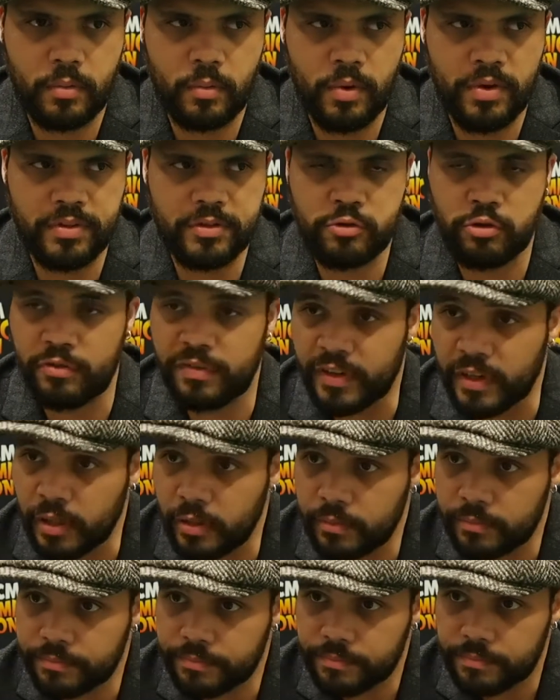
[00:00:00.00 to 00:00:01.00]

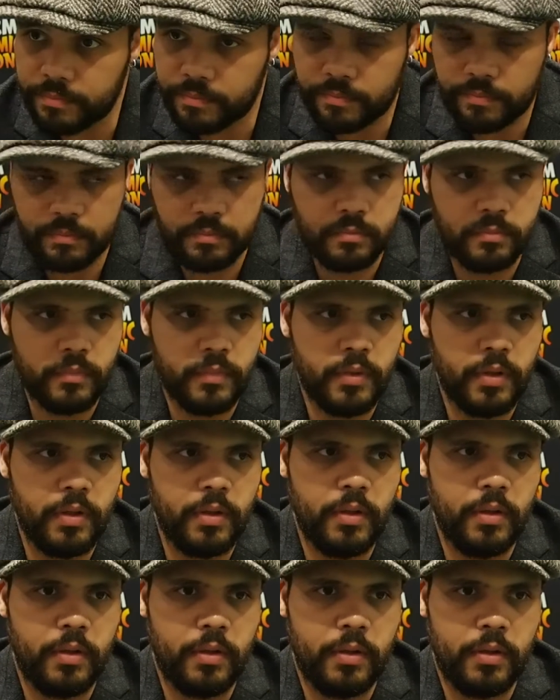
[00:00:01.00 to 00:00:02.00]
Treville.
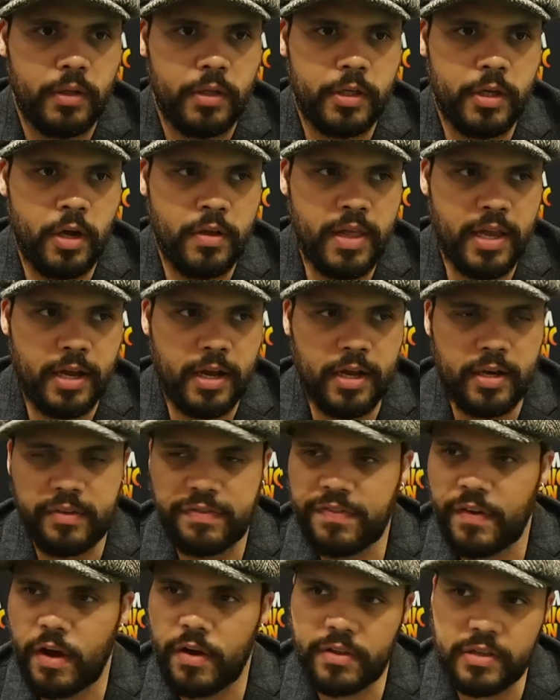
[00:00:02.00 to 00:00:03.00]
That kind of
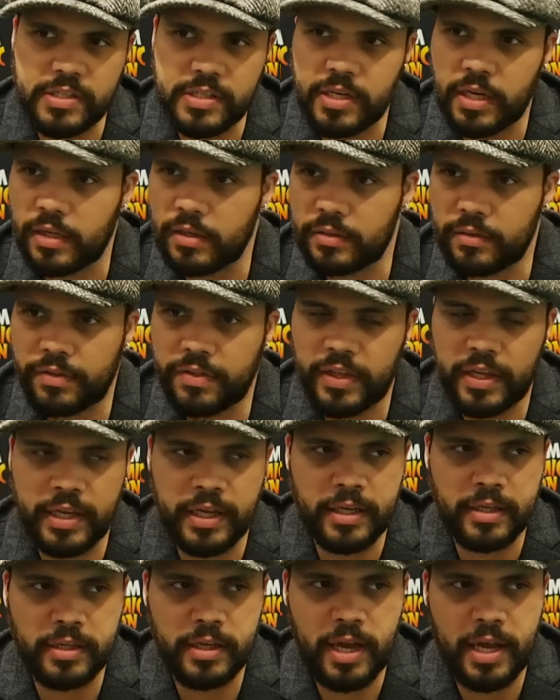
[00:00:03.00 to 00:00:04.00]
father-son
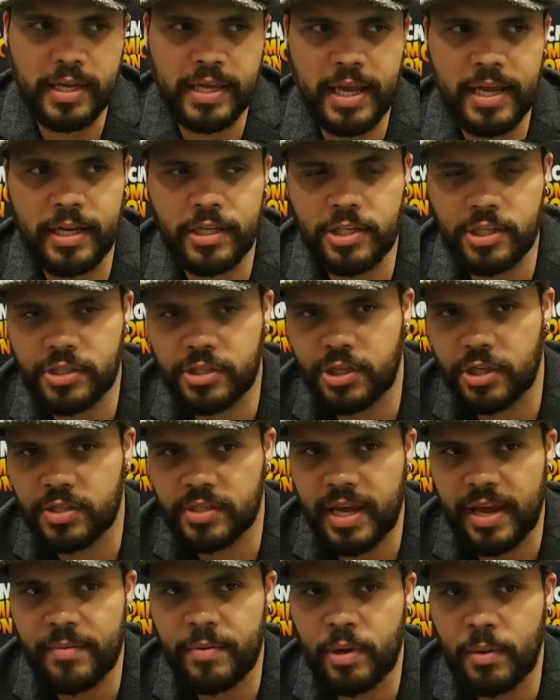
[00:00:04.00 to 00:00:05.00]
thing. Again, it
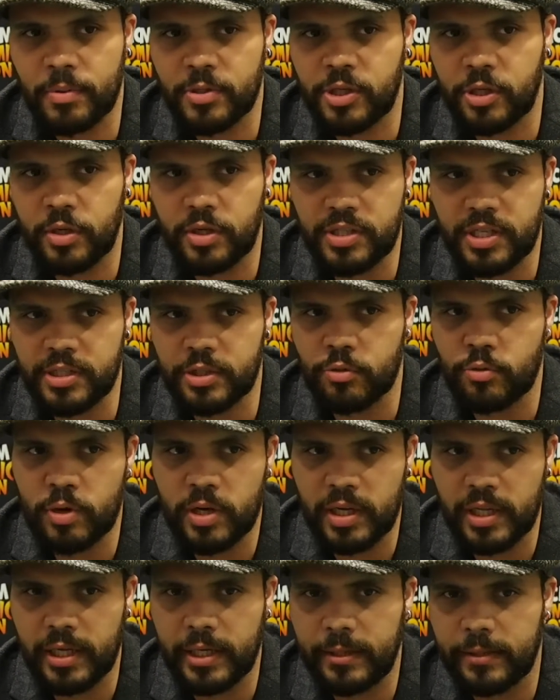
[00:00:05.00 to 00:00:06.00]
just gave me an opportunity to
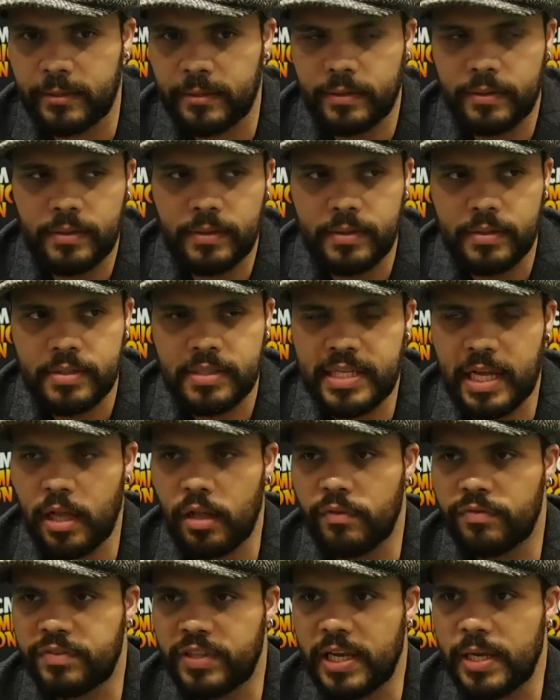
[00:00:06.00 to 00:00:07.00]
really
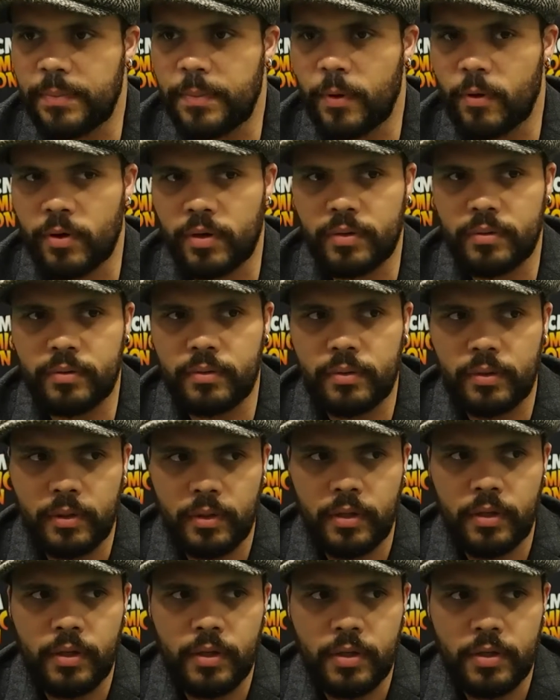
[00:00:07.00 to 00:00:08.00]
delve deeper and
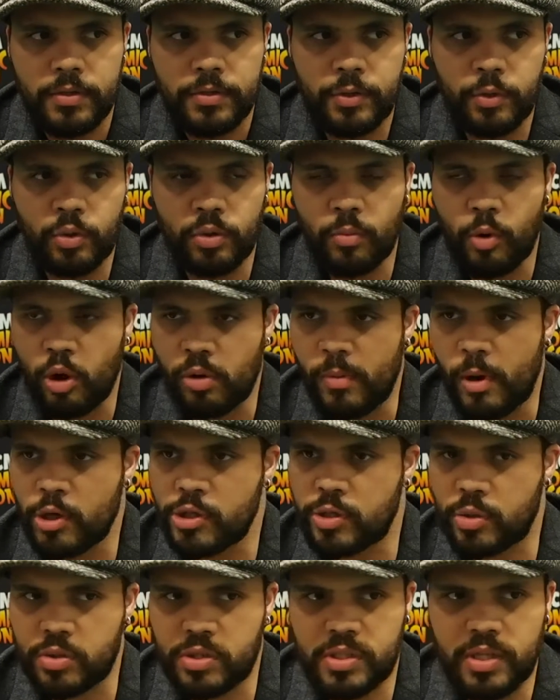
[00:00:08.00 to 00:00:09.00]
do the more
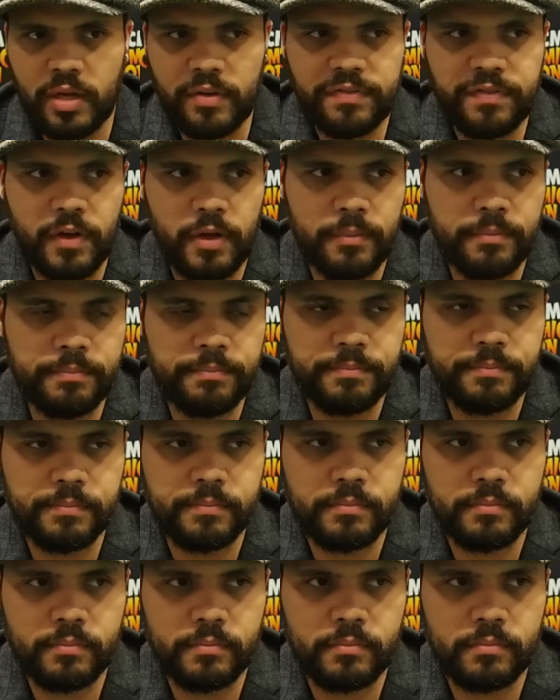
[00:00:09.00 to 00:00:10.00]
emotional stuff,
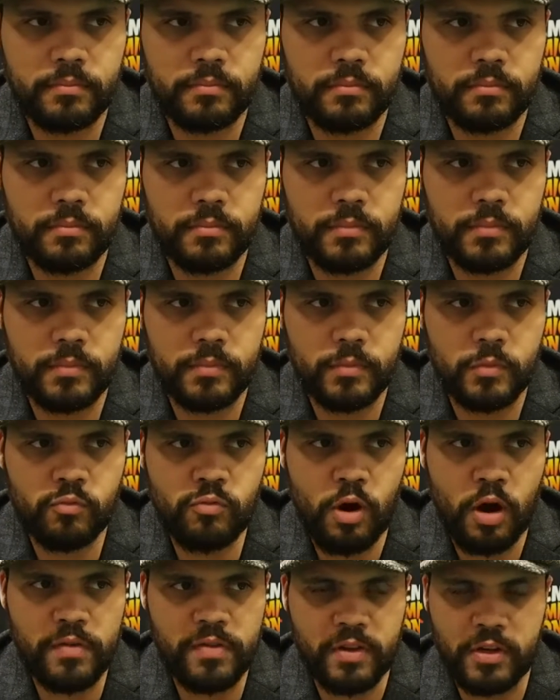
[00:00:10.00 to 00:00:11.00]

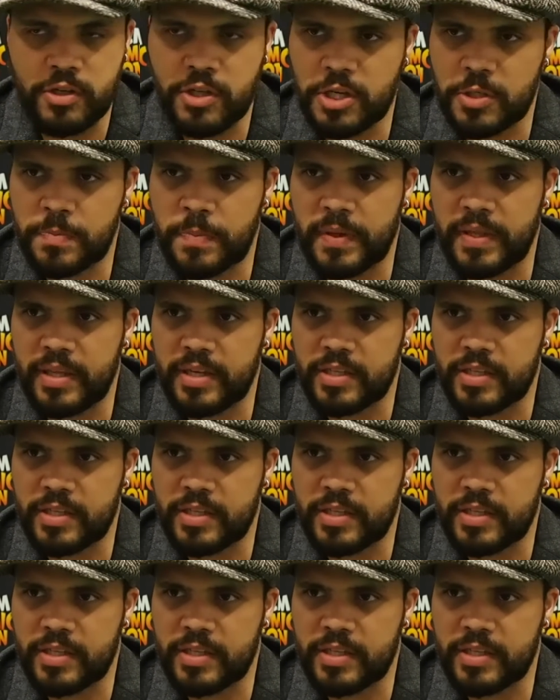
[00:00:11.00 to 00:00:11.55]
rather than just be this